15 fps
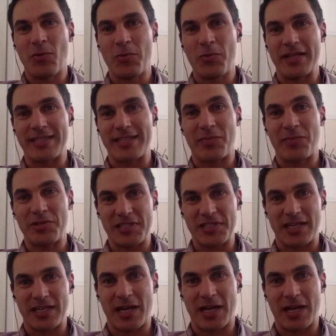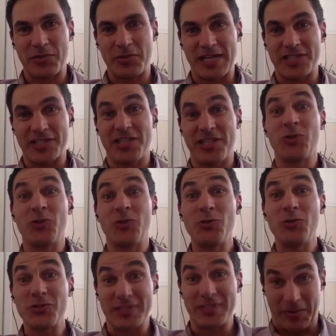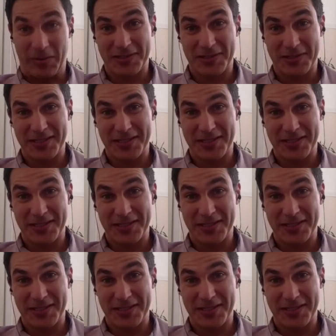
moment, couples actually don't use them.